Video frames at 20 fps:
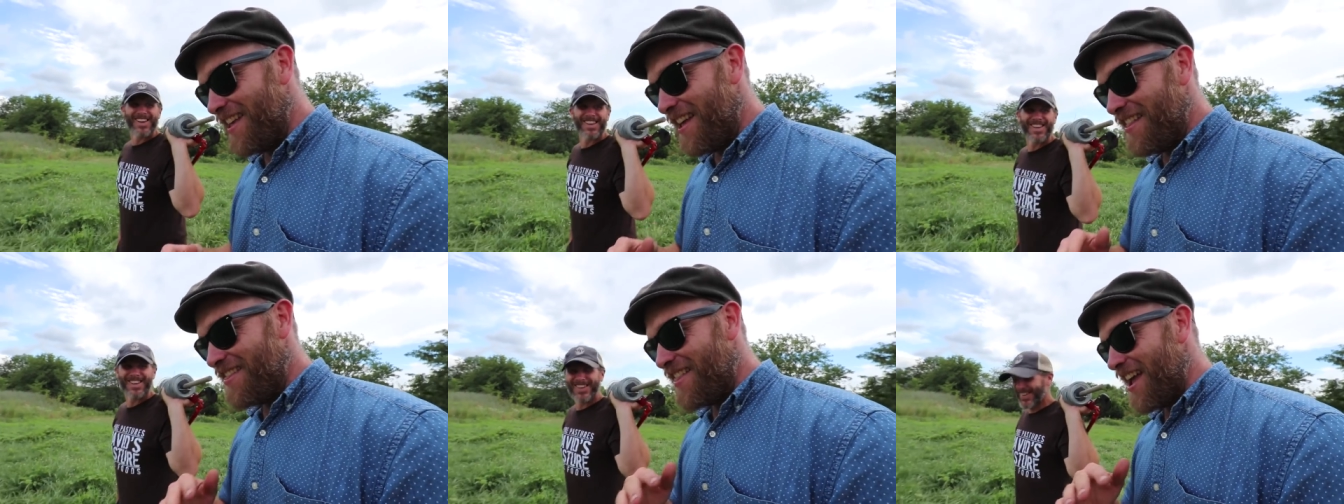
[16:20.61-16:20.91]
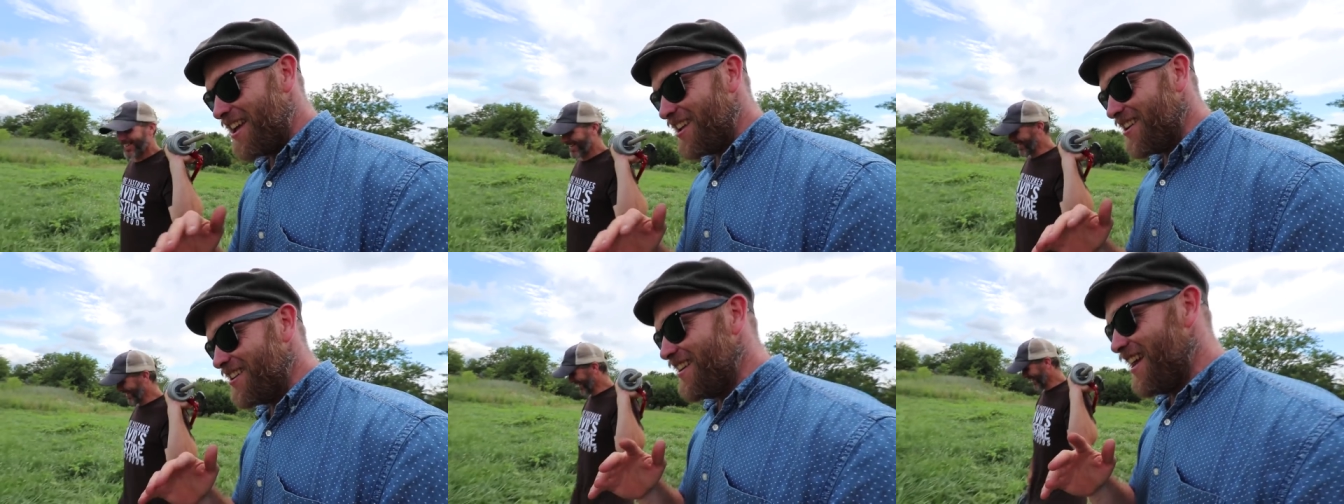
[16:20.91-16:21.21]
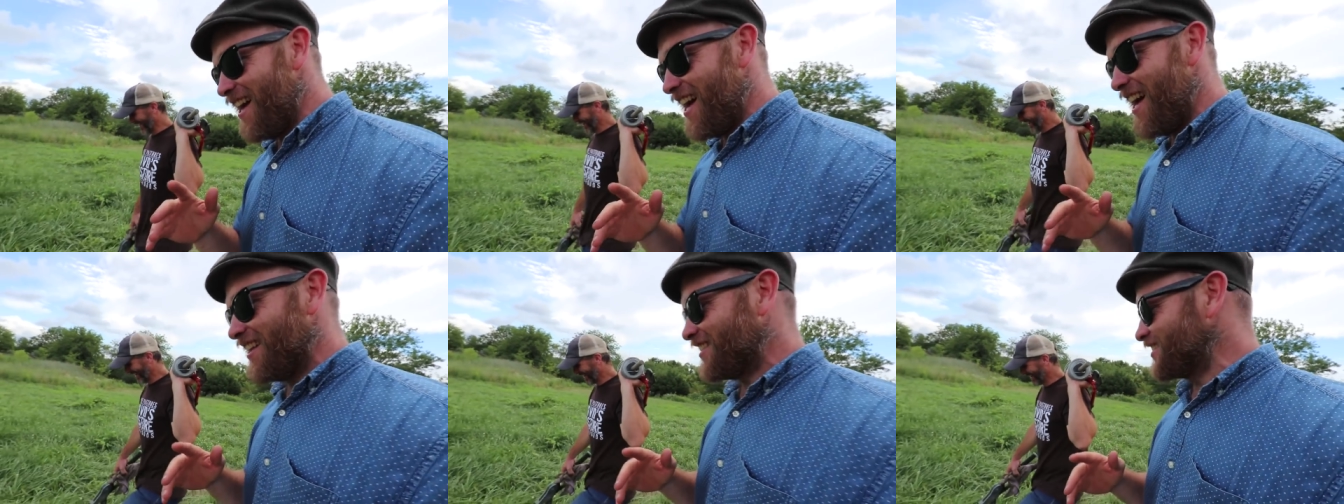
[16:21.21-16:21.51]
They think you're
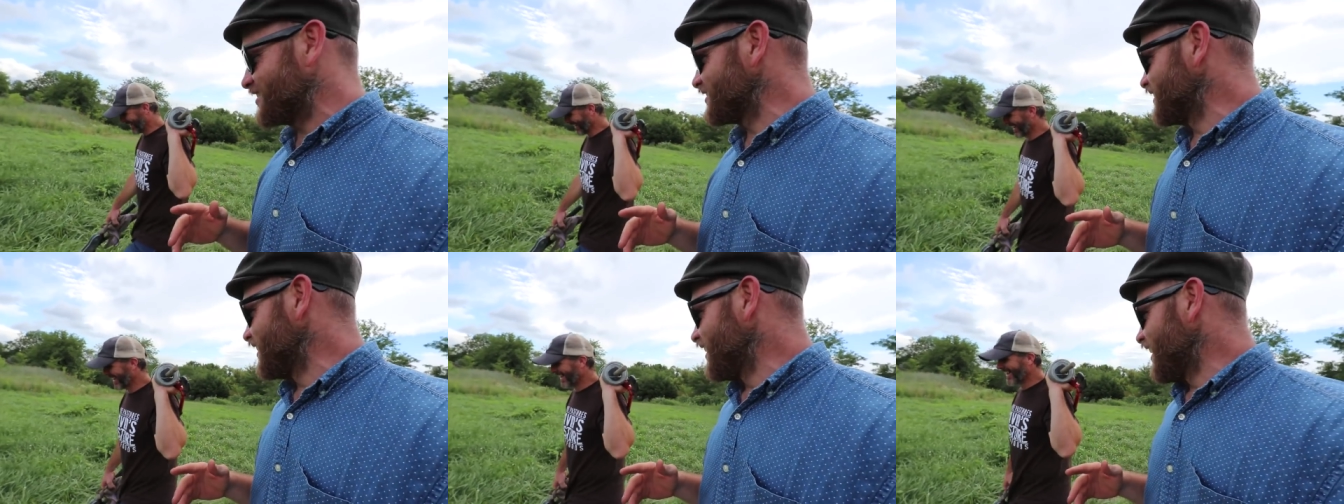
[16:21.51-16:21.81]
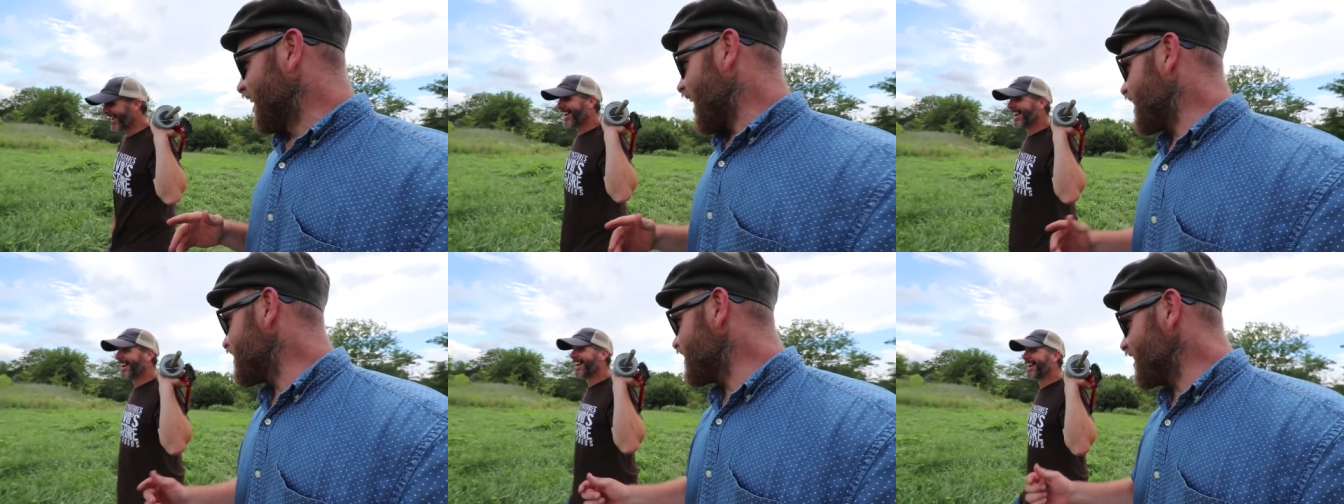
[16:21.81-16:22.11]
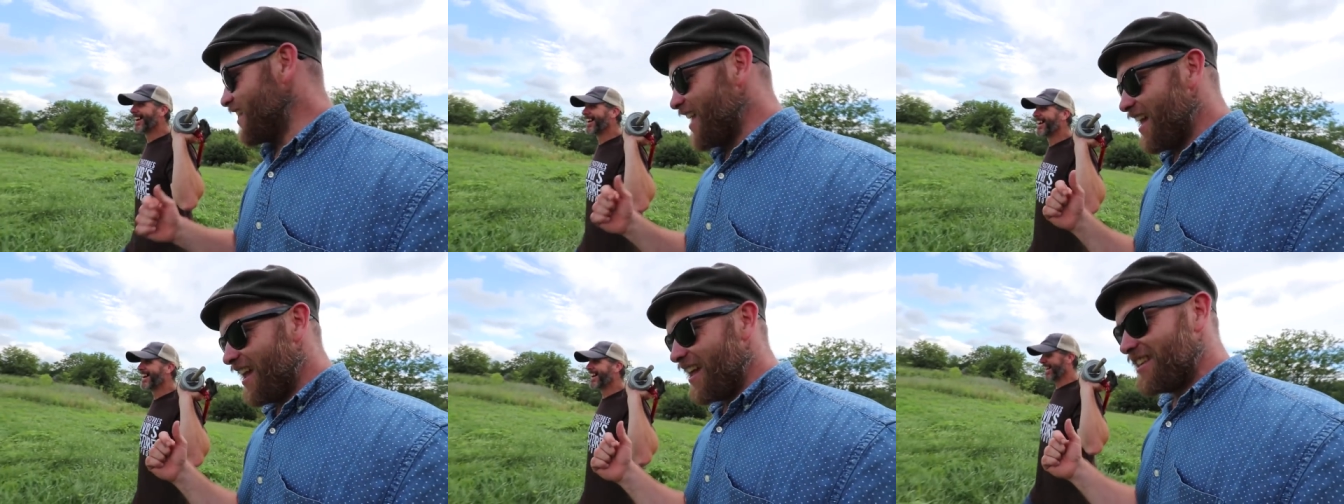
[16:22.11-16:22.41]
nuts
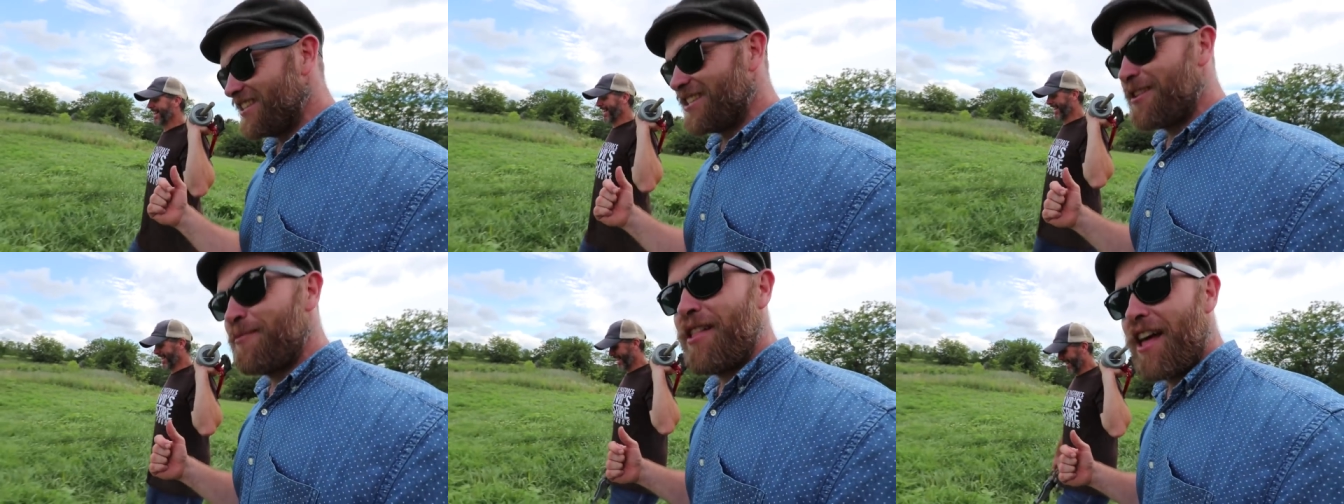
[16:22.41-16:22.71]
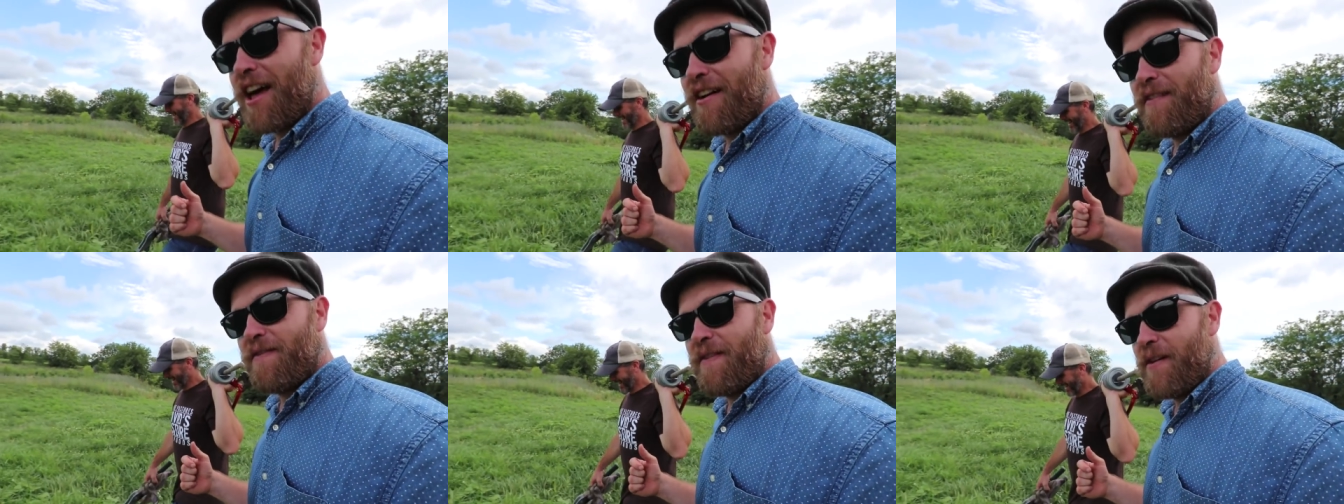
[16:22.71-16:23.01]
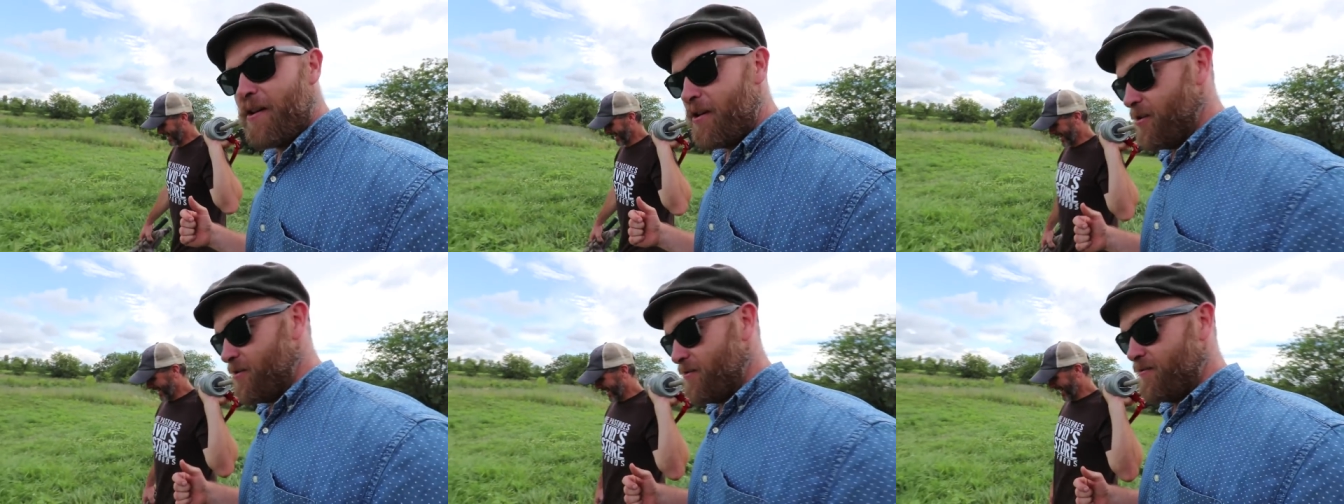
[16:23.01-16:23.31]
until they get some of that
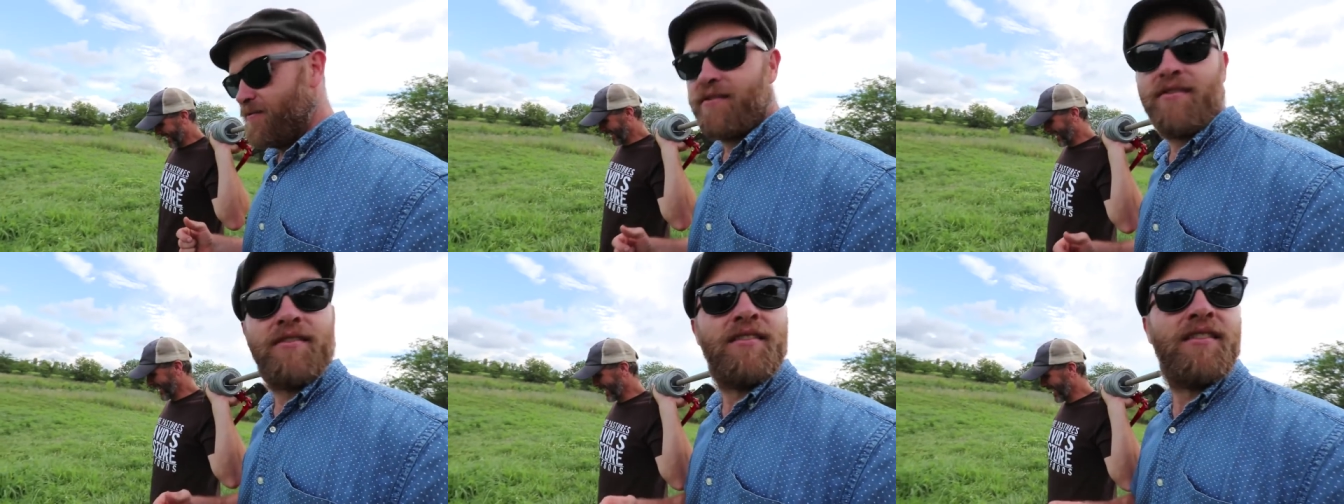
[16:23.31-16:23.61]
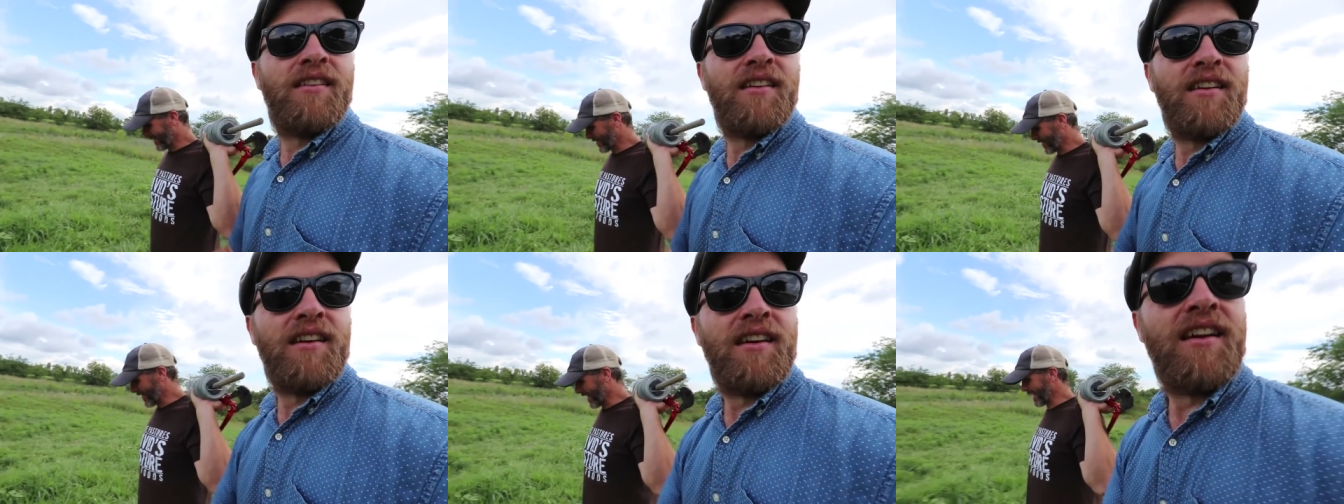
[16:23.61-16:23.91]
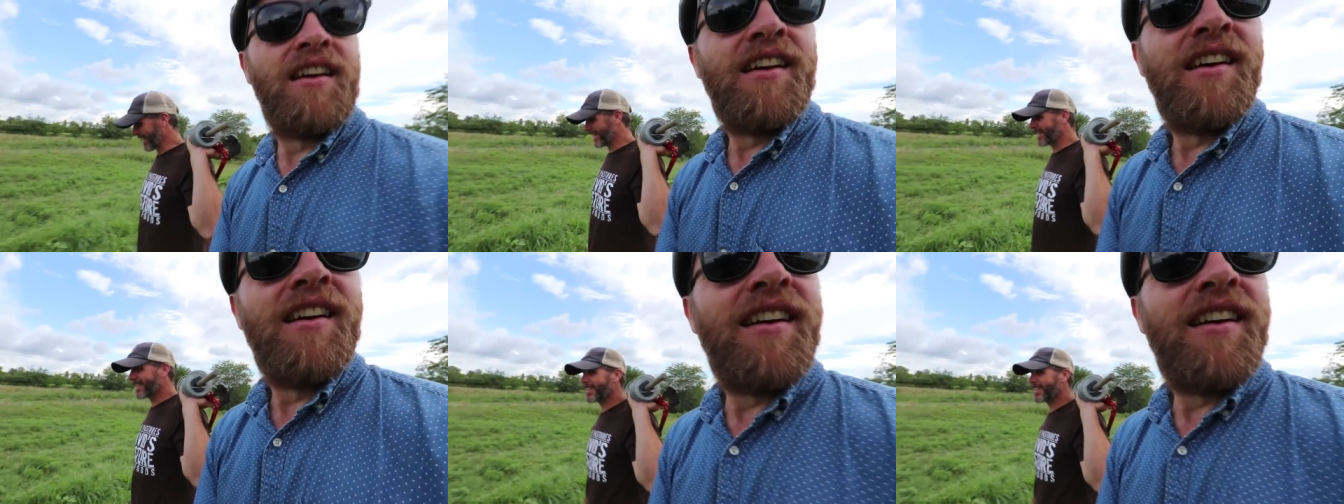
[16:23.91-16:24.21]
food. That's right.